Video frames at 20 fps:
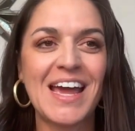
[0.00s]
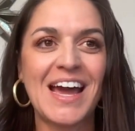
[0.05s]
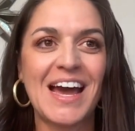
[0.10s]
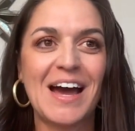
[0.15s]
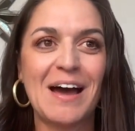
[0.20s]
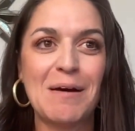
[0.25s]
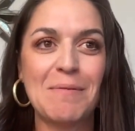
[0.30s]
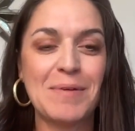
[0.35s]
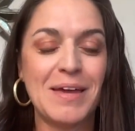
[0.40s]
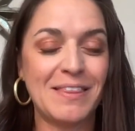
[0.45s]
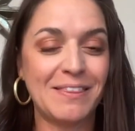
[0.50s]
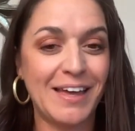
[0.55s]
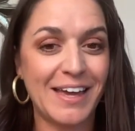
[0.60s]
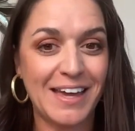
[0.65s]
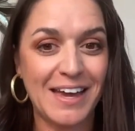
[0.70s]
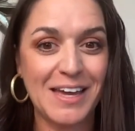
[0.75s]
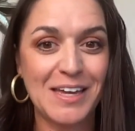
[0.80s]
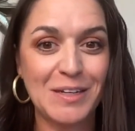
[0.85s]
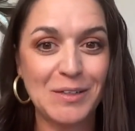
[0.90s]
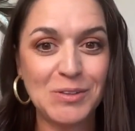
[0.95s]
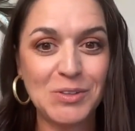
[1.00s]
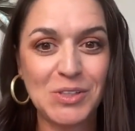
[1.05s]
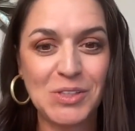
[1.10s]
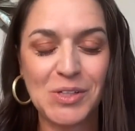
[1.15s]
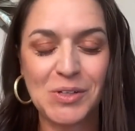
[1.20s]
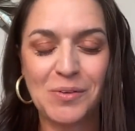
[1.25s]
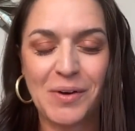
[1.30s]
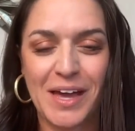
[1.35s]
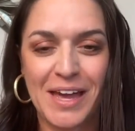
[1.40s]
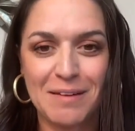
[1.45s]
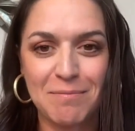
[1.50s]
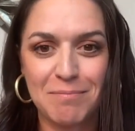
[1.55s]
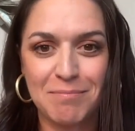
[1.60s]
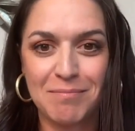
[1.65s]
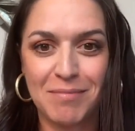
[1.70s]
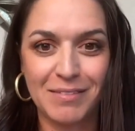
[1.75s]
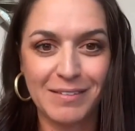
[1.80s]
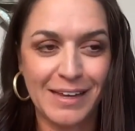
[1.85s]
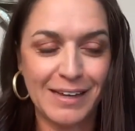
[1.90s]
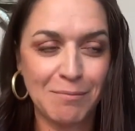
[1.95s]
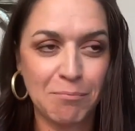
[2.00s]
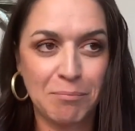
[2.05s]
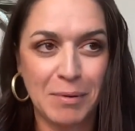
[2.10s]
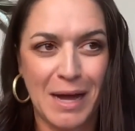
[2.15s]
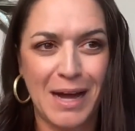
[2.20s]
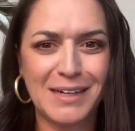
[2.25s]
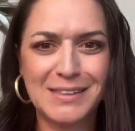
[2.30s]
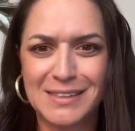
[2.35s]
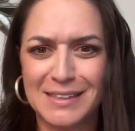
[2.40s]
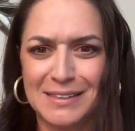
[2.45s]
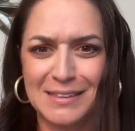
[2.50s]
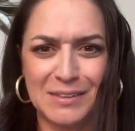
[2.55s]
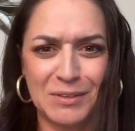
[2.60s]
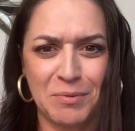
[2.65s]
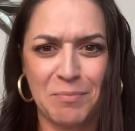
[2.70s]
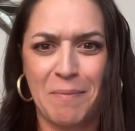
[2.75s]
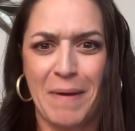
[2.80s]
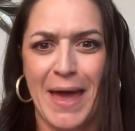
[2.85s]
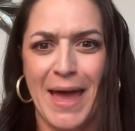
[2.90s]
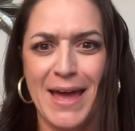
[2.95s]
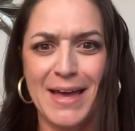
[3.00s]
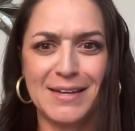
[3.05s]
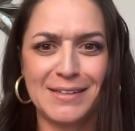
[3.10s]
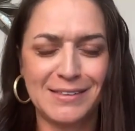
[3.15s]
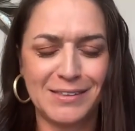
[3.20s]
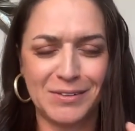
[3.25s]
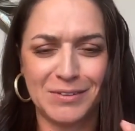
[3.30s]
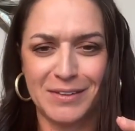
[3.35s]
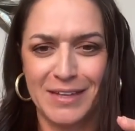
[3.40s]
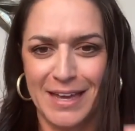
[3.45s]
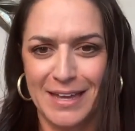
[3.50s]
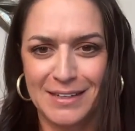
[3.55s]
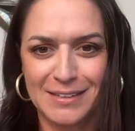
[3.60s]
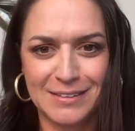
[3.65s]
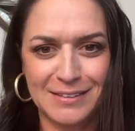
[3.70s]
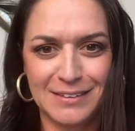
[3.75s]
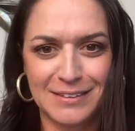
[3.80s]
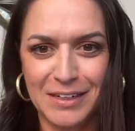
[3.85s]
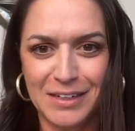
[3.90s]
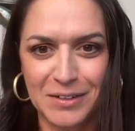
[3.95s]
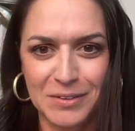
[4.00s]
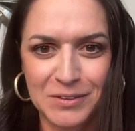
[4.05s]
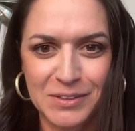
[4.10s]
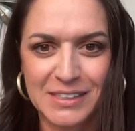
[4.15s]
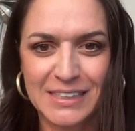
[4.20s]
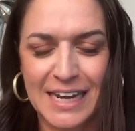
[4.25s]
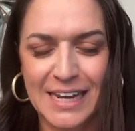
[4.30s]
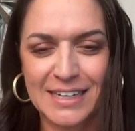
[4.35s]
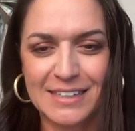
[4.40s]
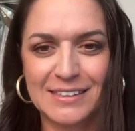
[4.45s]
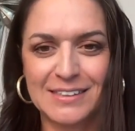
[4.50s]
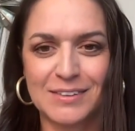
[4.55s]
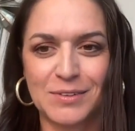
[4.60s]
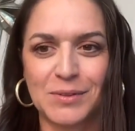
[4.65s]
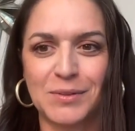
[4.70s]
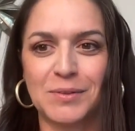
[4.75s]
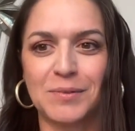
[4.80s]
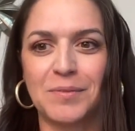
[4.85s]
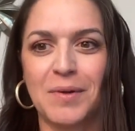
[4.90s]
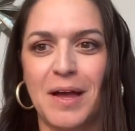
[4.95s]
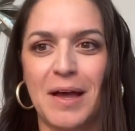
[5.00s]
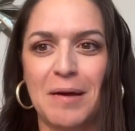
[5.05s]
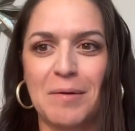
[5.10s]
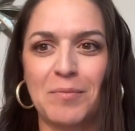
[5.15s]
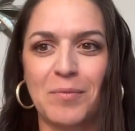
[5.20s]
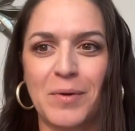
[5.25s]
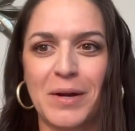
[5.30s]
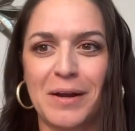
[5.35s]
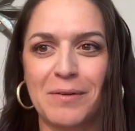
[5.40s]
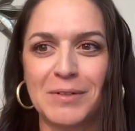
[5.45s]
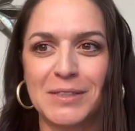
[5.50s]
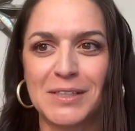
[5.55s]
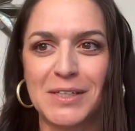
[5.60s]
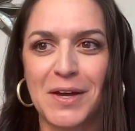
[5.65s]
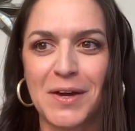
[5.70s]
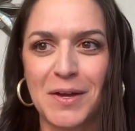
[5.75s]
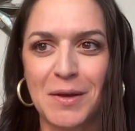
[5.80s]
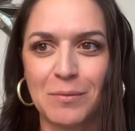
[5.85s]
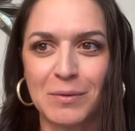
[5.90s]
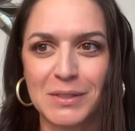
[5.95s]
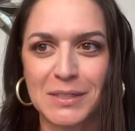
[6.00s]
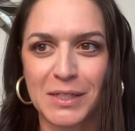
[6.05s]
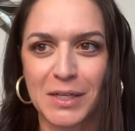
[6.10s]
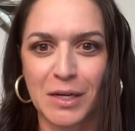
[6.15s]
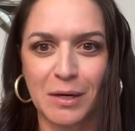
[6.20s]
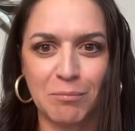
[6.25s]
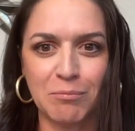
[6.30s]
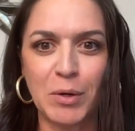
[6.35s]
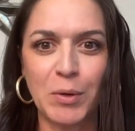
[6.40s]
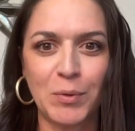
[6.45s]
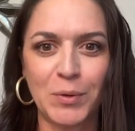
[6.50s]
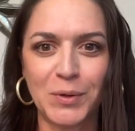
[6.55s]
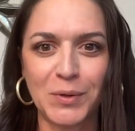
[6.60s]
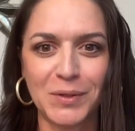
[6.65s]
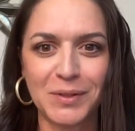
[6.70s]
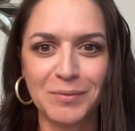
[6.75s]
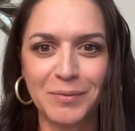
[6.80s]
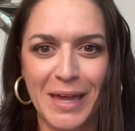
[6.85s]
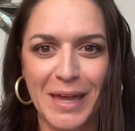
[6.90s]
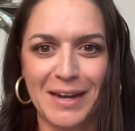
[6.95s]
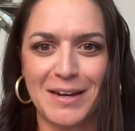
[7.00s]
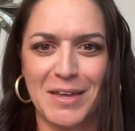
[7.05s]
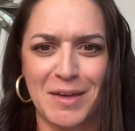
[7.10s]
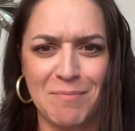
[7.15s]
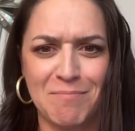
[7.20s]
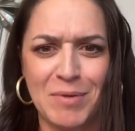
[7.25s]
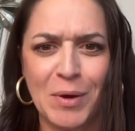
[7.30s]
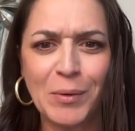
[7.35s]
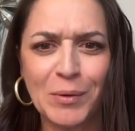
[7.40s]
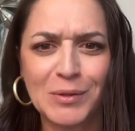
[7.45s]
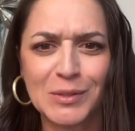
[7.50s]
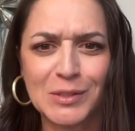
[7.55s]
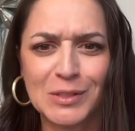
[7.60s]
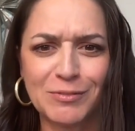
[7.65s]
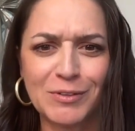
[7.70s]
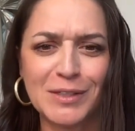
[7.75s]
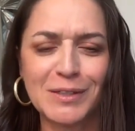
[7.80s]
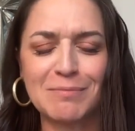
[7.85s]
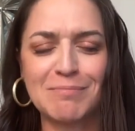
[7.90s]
and like I used to, I had like boxes or bags or like stands, or when I was young, it was a caboodle. We had caboodles full